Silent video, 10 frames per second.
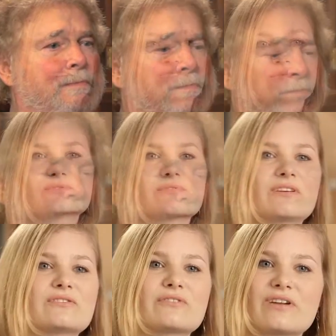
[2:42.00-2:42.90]
Customers
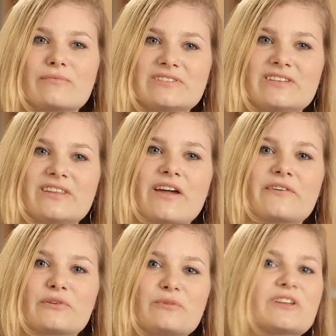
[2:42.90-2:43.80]
really enjoy coming to the
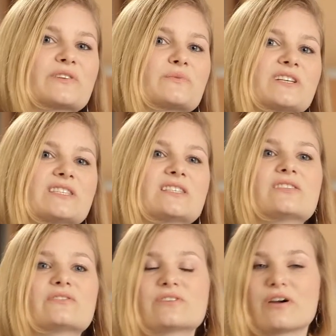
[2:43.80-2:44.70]
counter because we can sit
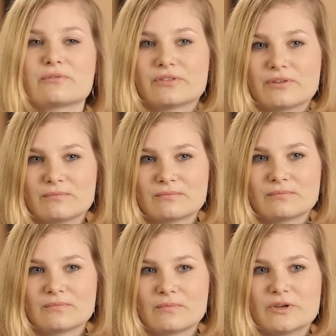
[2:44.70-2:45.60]
there and talk with them.
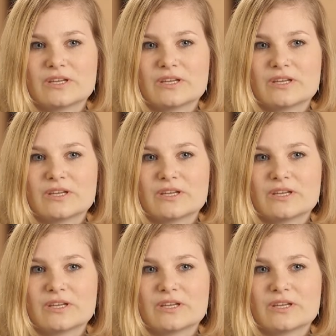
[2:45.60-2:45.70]
We